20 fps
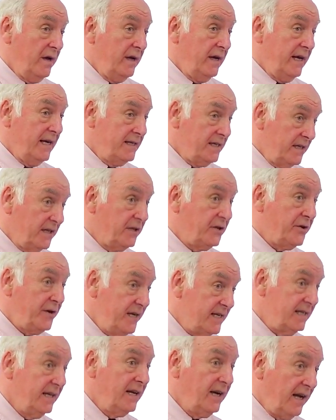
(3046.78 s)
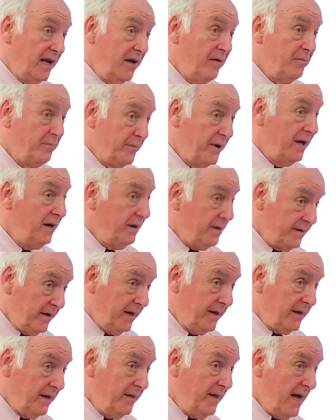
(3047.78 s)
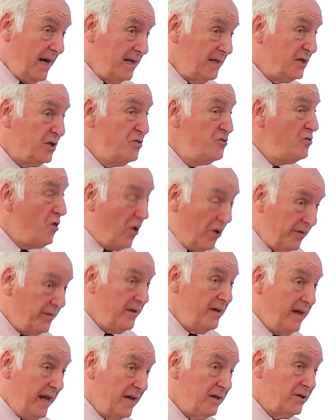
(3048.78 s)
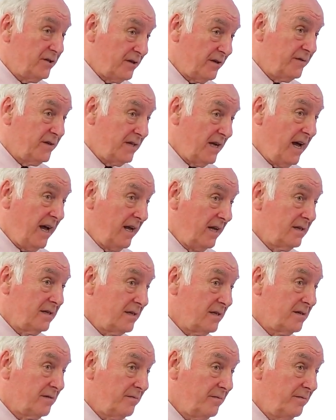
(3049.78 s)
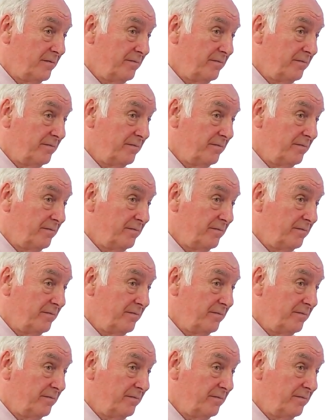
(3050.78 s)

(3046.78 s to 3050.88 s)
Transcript: is increasingly pilloried, and that's not the nature of science.